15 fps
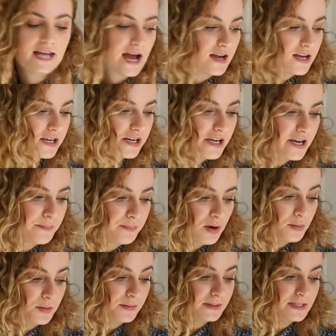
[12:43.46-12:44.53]
now gonna
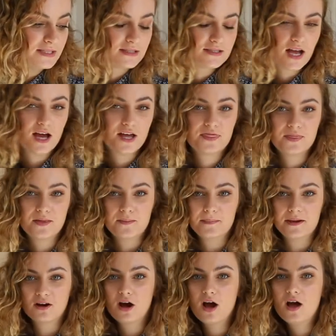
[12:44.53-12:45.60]
probably start the
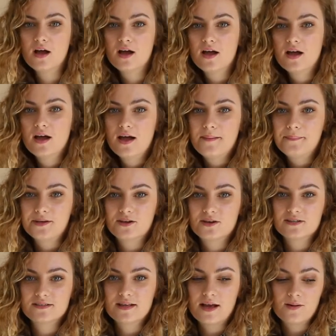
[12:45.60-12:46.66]
mirror
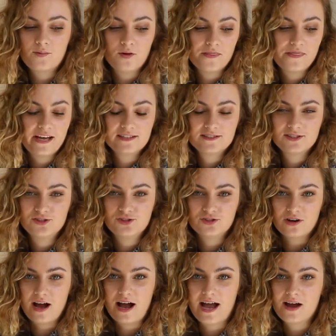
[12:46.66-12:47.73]
because I want that to
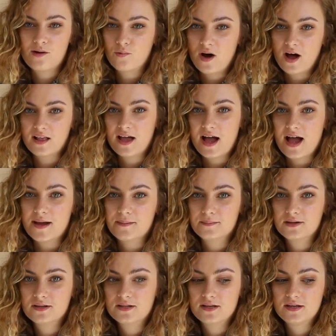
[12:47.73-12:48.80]
dry while
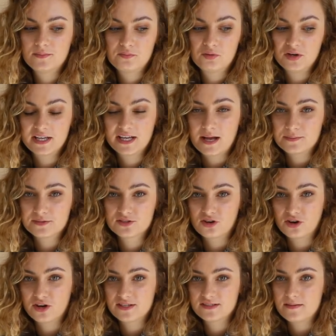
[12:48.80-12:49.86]
I'm putting up
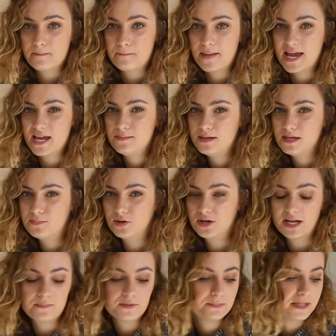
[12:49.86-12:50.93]
screws and maybe
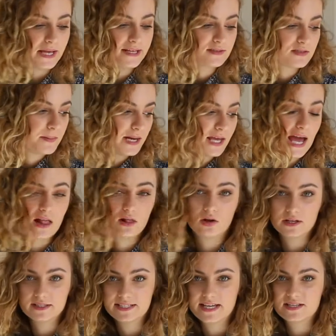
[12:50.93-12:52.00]
putting up the plants depending on how
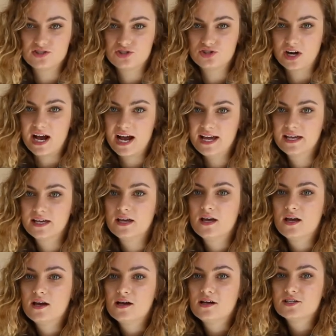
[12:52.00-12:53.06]
long it takes to dry.
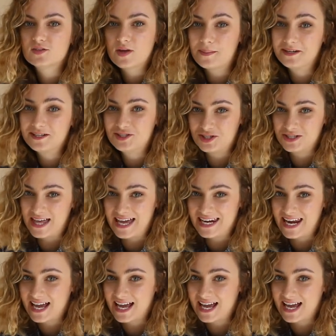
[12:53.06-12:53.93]
So I'm gonna do that